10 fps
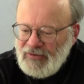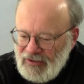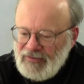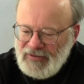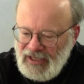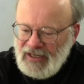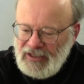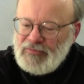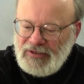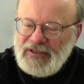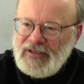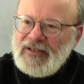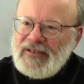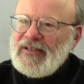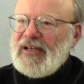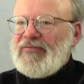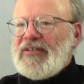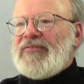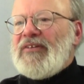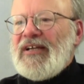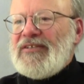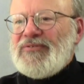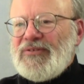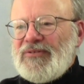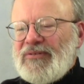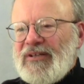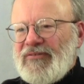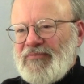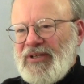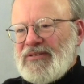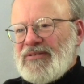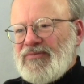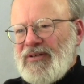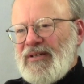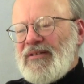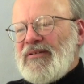but there were a lot of libertarian IVF guys who would do whatever the patients wanted